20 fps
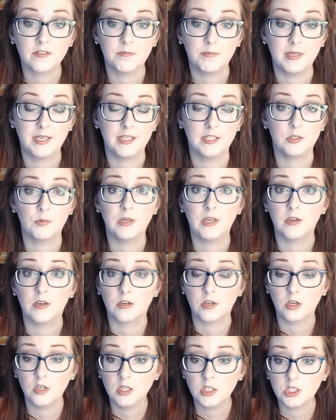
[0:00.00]
means we are
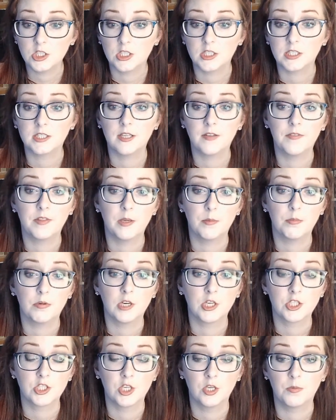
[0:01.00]
conscious of the
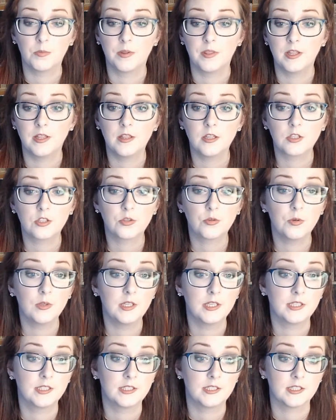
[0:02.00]
oppression within the
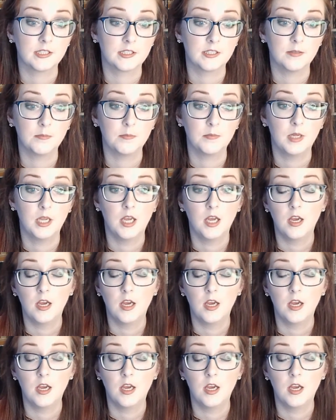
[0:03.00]
schooling system,